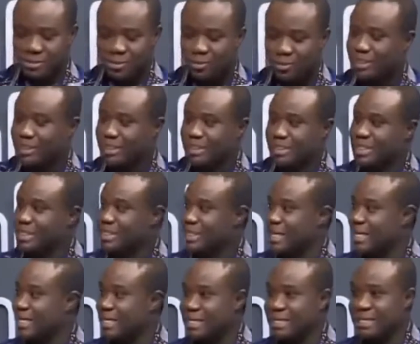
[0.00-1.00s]
which
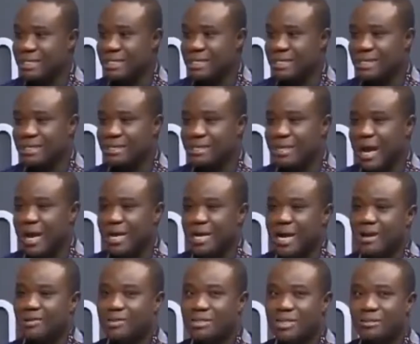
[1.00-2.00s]
essentially
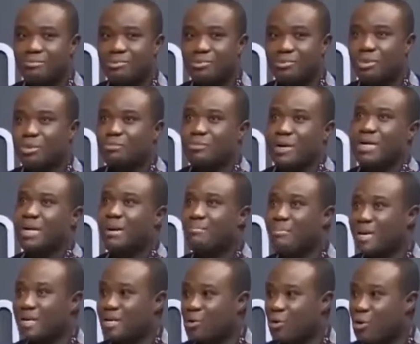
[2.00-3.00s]
allows them to spend that
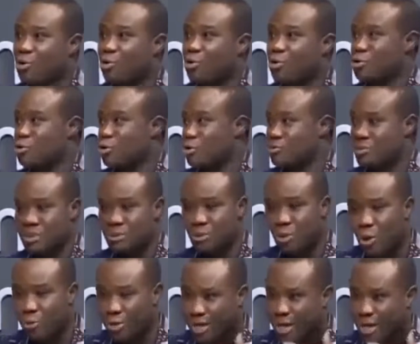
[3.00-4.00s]
money on consumption
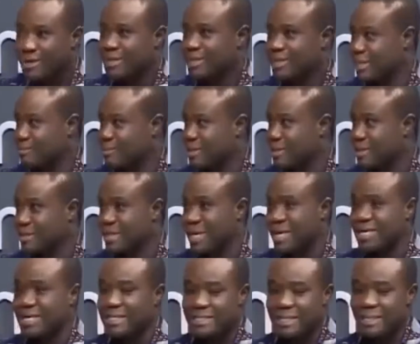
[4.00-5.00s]
or recurrent expenditure
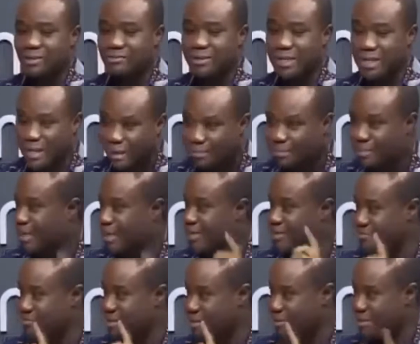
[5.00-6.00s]
instead of the capital
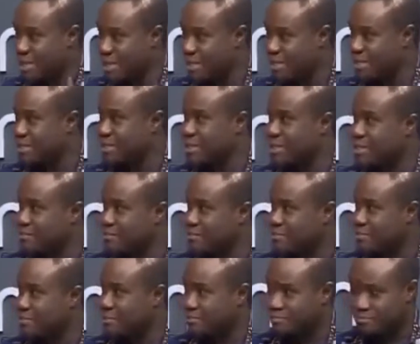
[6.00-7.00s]
investment that is intended for.